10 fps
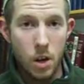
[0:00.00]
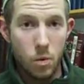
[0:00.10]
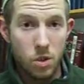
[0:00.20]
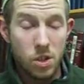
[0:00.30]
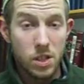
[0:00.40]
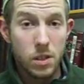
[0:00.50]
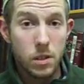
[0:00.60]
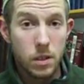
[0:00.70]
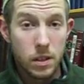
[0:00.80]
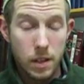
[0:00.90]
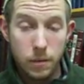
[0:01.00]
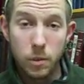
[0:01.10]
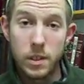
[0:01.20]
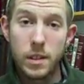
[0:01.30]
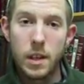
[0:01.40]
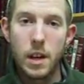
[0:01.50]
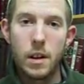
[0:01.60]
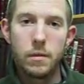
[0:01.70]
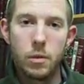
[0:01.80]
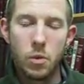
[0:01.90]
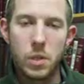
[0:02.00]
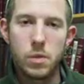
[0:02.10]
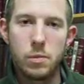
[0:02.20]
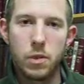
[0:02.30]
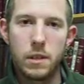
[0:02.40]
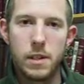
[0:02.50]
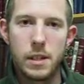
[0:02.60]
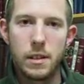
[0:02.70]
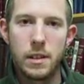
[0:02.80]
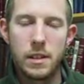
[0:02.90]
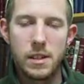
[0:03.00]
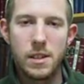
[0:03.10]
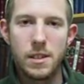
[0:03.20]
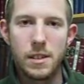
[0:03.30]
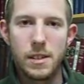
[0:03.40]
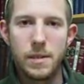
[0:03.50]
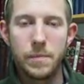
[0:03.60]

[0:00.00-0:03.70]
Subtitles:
which is different from what was previously in existence.